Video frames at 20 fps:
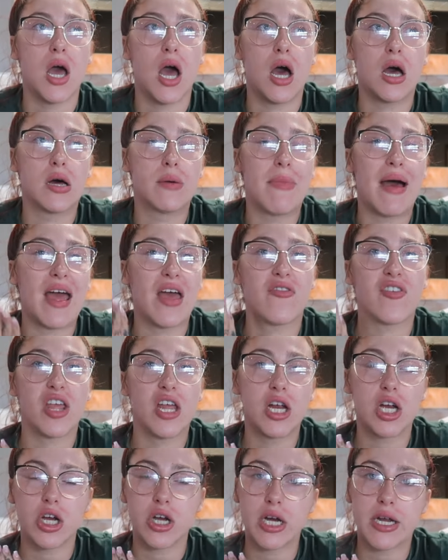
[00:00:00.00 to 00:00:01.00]
Um, I have
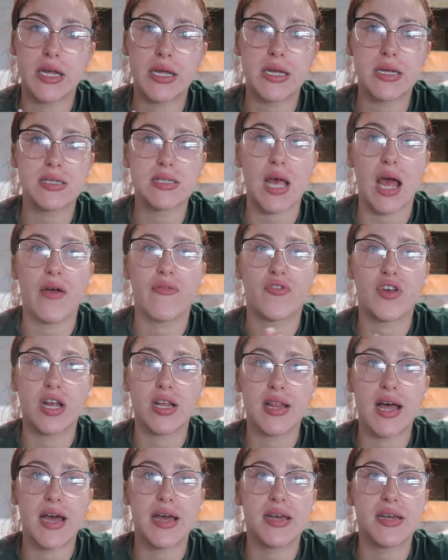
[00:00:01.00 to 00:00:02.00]
earrings, I have
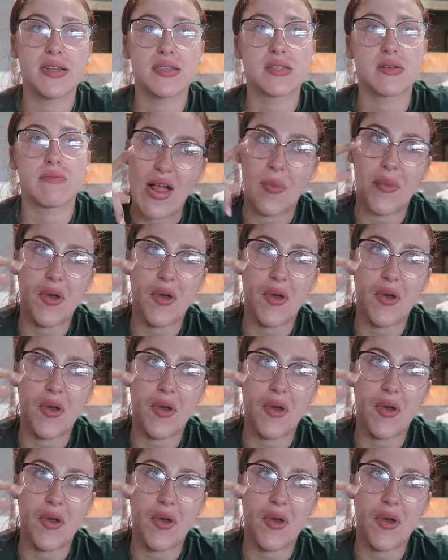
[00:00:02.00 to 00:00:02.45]
ring lights.